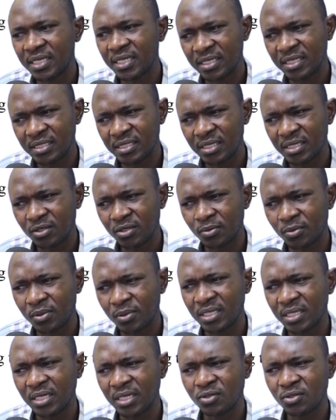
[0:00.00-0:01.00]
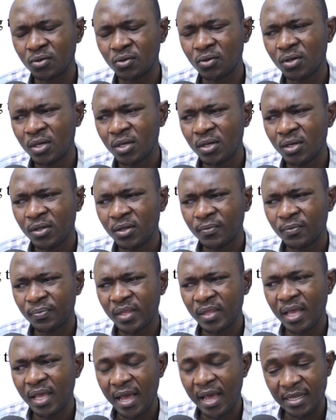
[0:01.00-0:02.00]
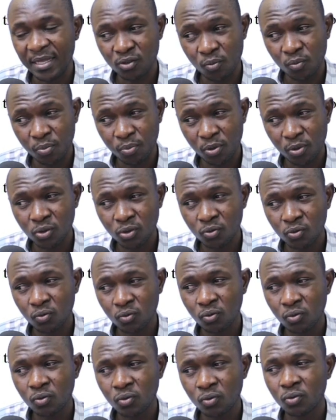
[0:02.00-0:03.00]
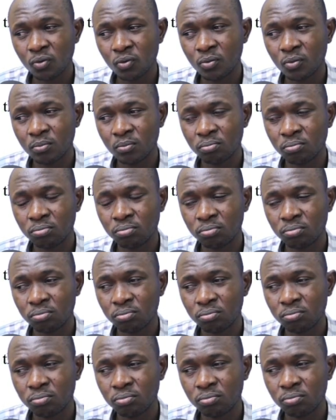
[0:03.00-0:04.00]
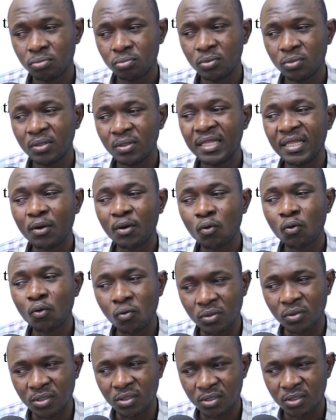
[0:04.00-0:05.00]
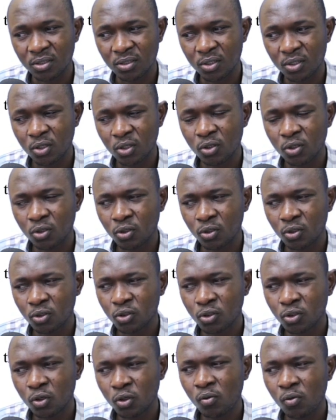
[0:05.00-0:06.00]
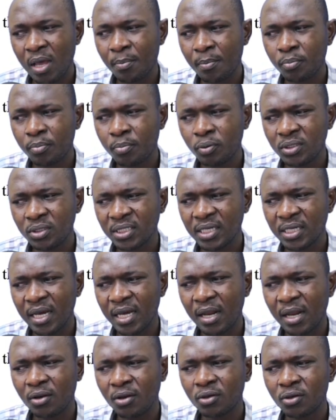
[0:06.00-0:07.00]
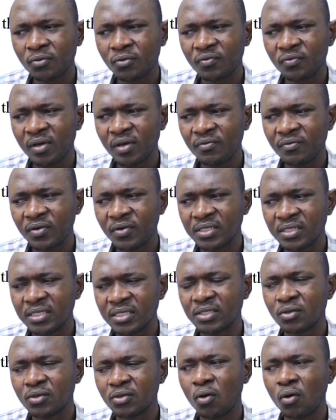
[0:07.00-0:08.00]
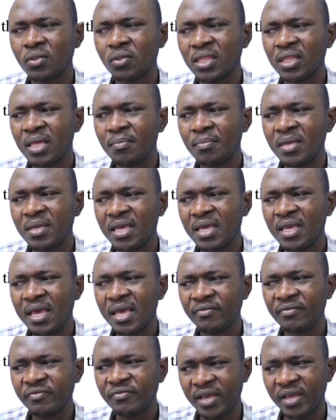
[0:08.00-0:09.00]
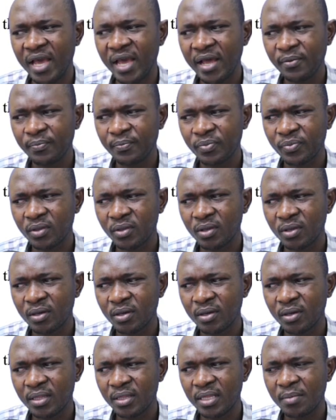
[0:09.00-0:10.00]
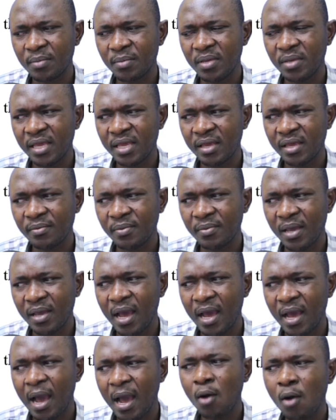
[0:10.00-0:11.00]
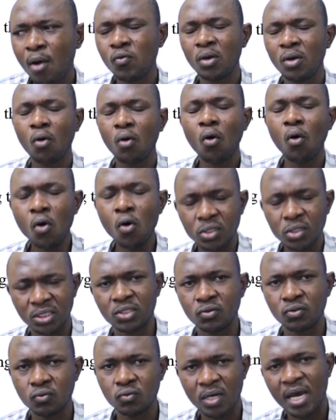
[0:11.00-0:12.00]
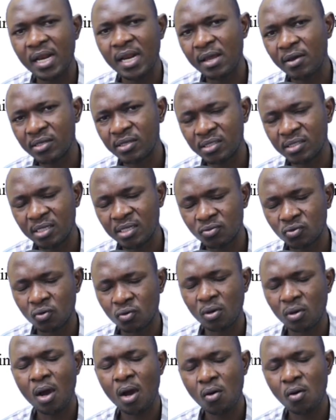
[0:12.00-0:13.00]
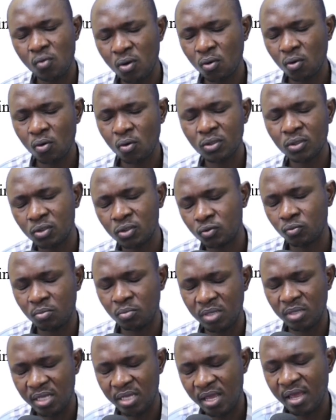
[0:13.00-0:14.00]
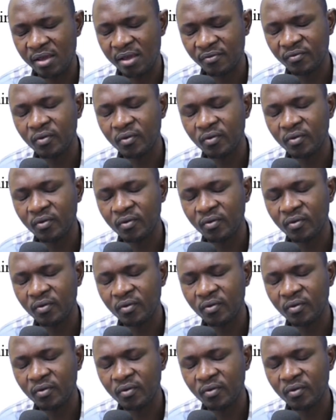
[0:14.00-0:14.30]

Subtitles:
So we are putting a lot of emphasis on the behavior, how we ought to carry ourselves, or how we ought to behave to achieve a certain set of goals or results, as opposed to the rules that